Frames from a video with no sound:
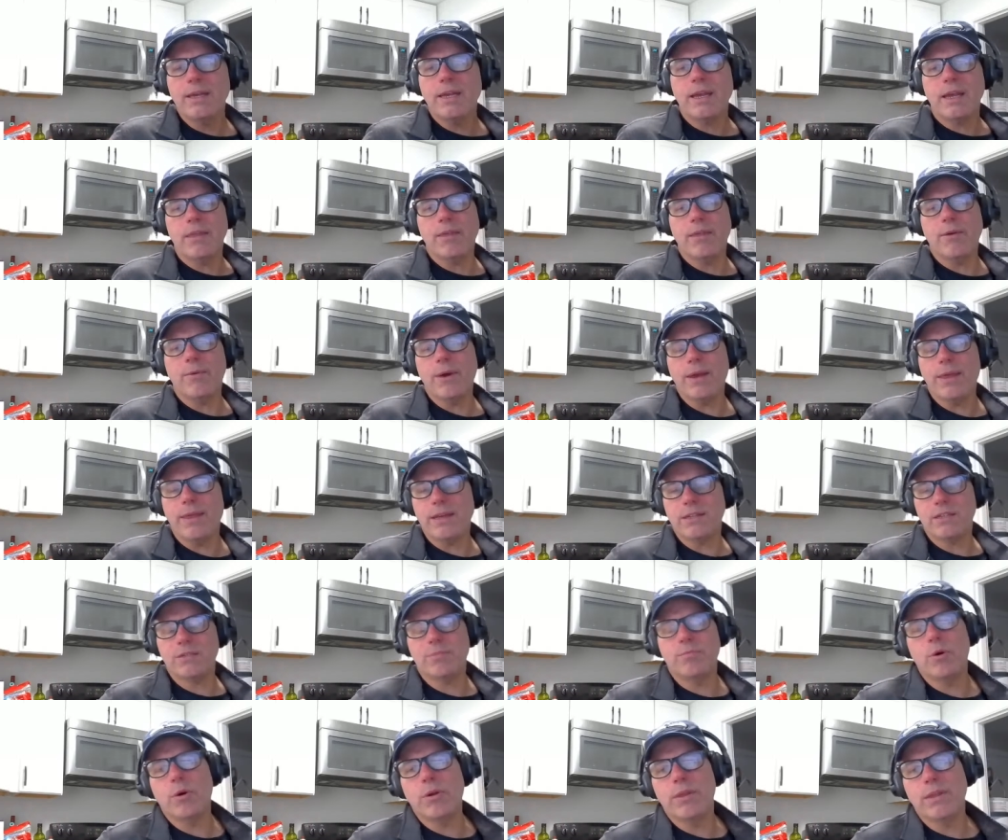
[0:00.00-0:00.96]
Either way,
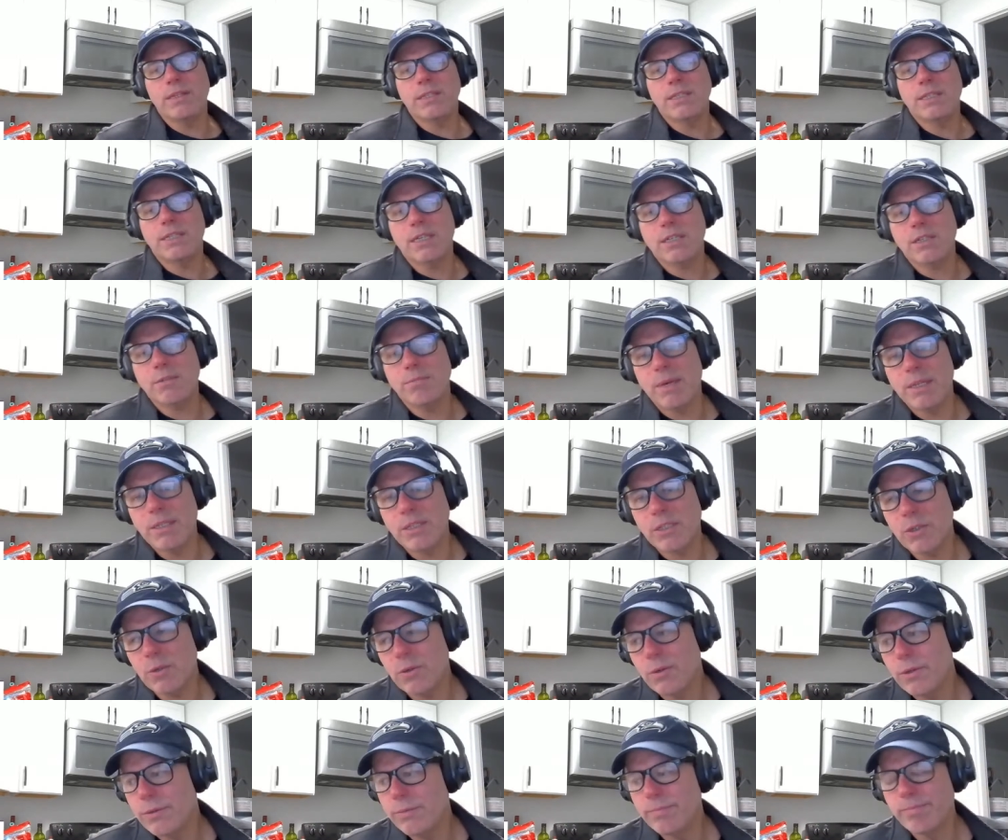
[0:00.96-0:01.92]
that's more than 6 months
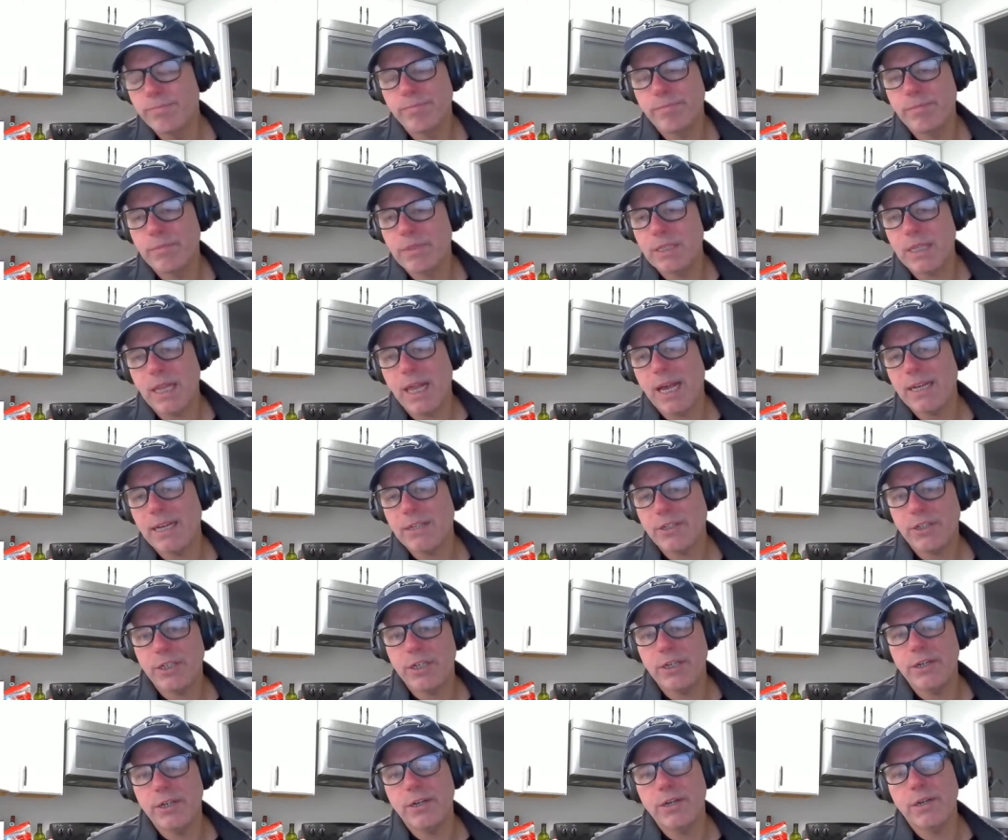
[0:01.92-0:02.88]
old. It's
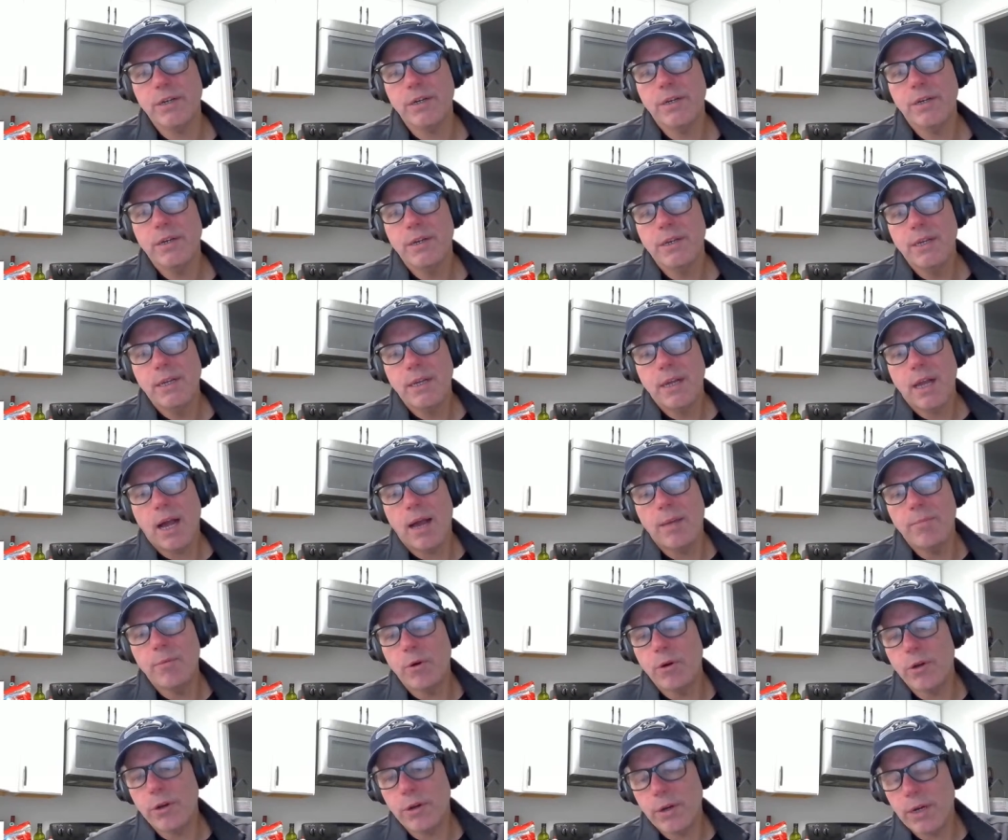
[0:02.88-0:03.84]
last year.
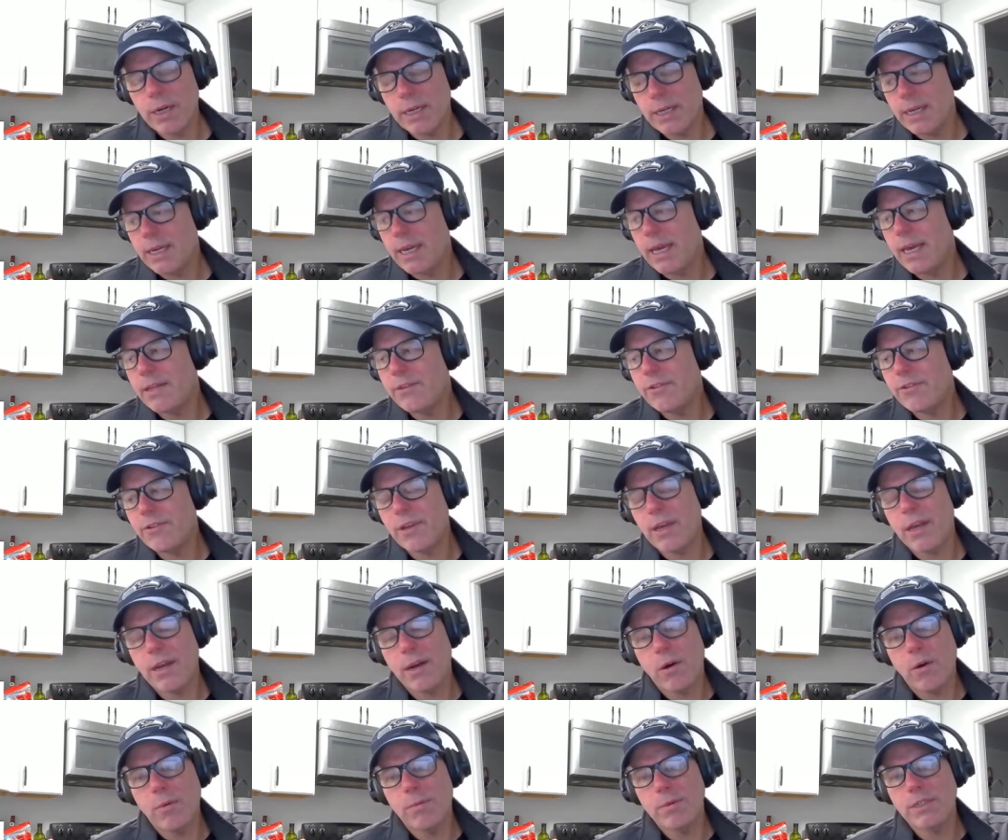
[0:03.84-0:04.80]
I'm ordering a
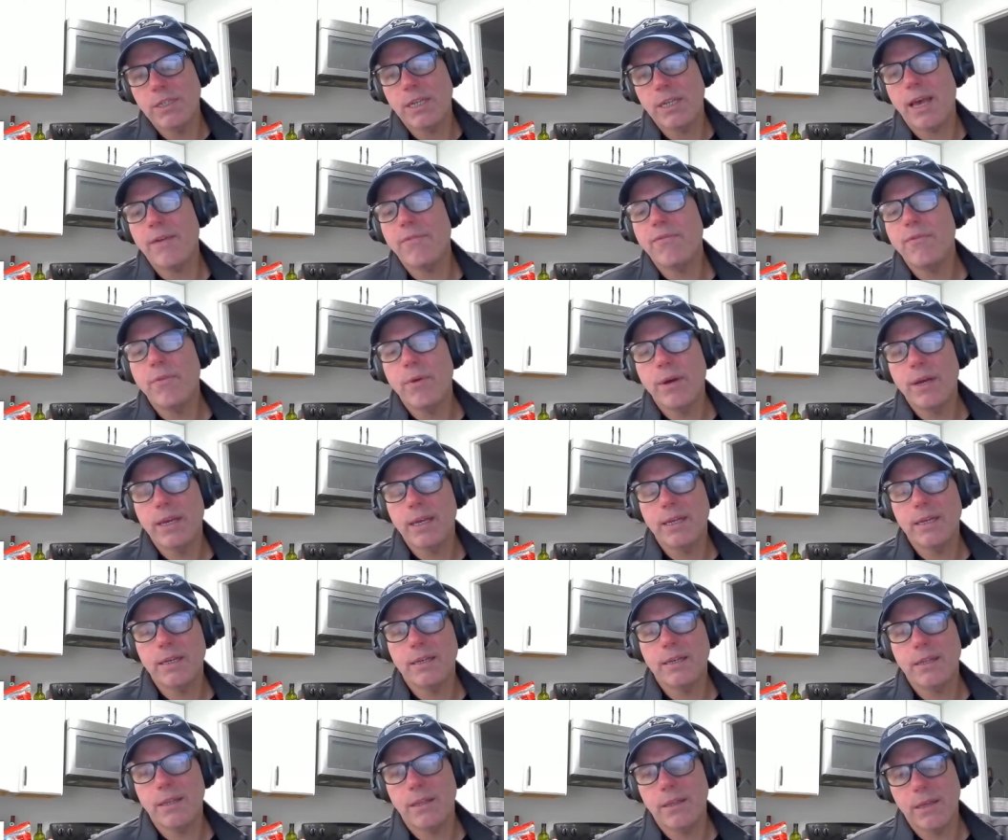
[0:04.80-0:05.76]
headset almost halfway
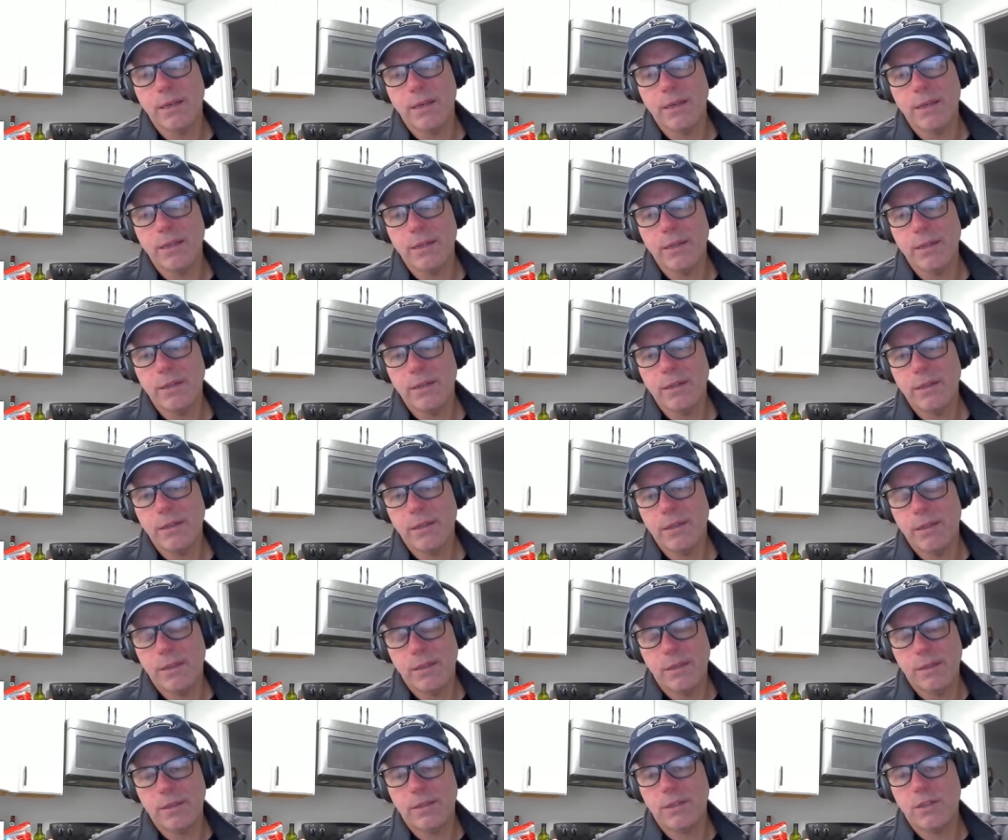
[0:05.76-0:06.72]
into the
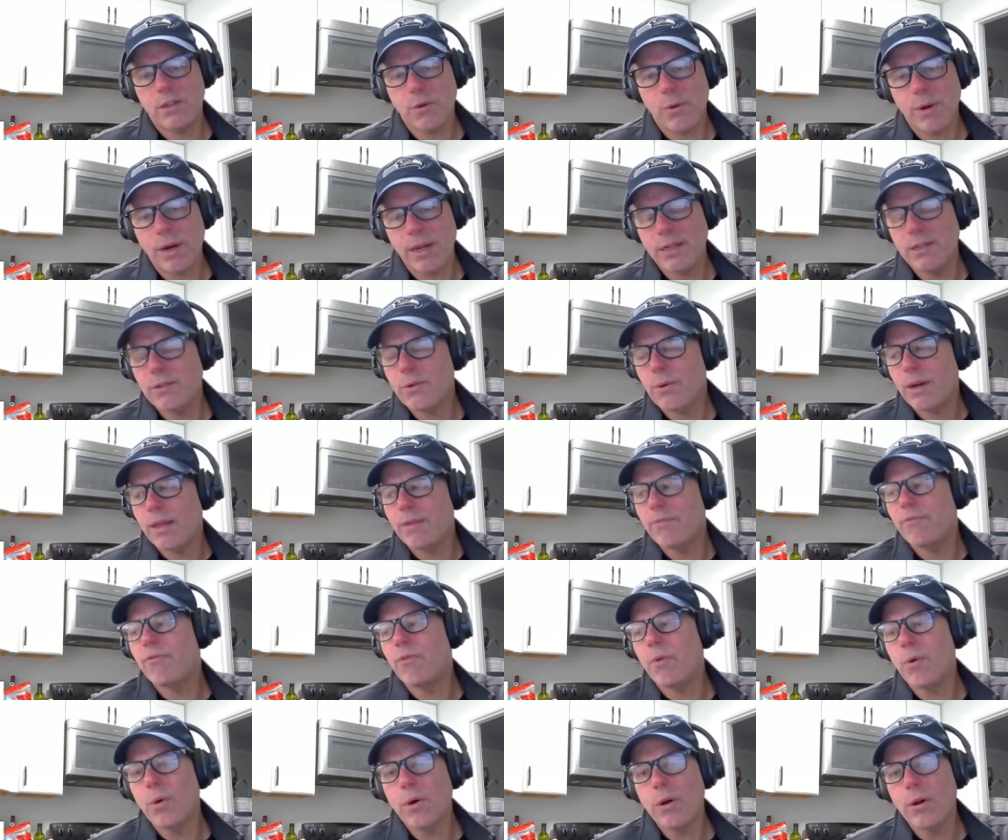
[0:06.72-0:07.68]

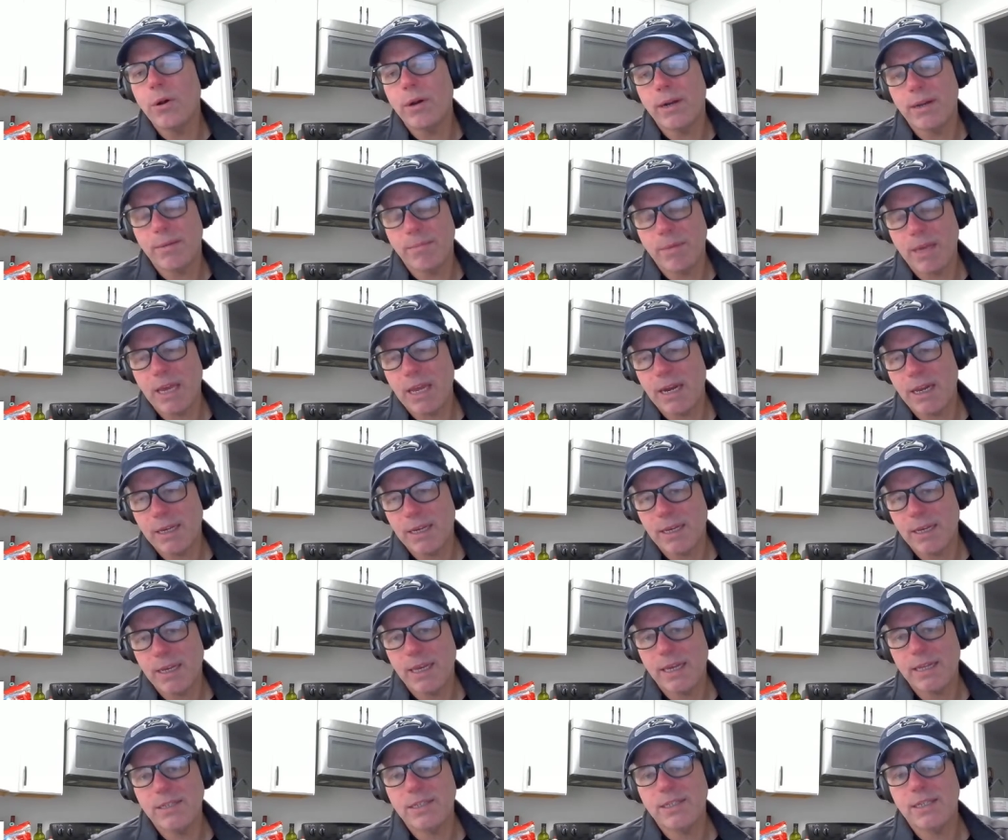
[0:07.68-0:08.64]
2024, and I'm getting a
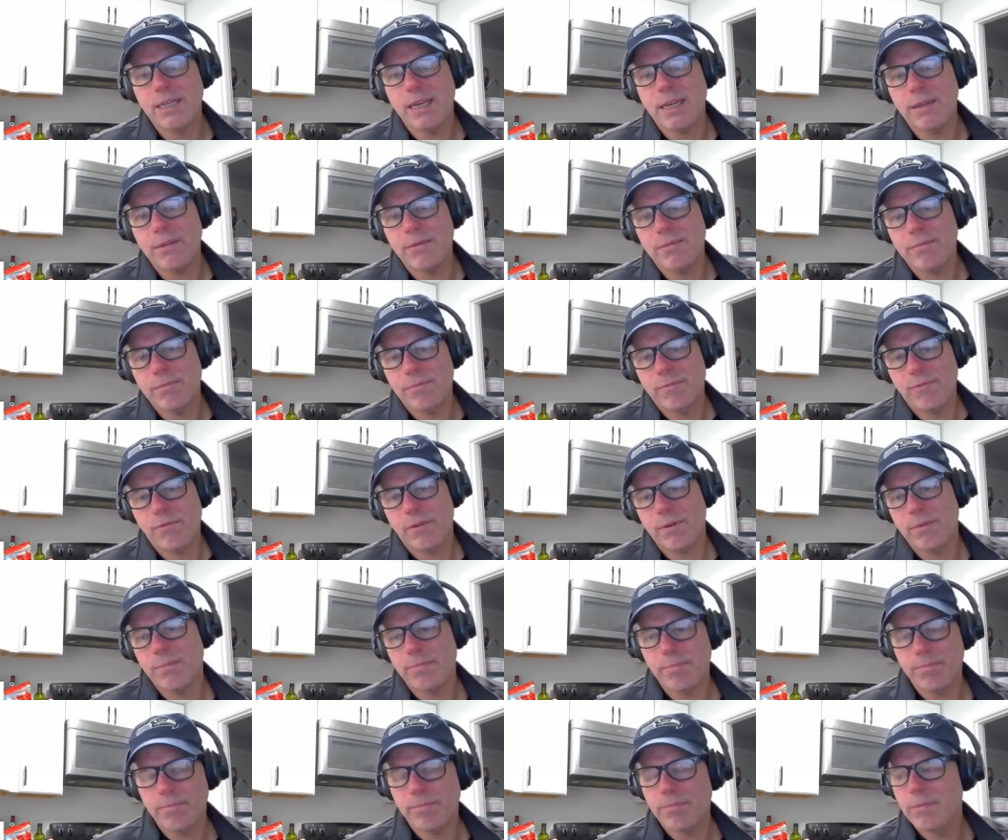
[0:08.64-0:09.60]
headset
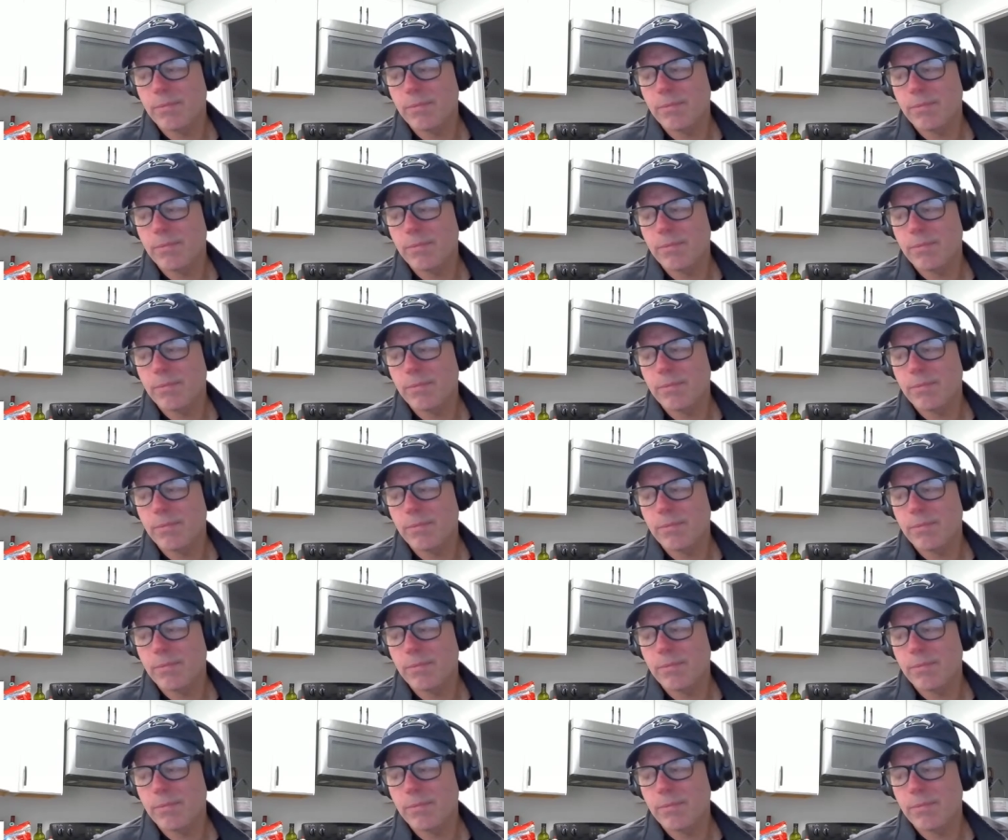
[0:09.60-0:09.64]
from,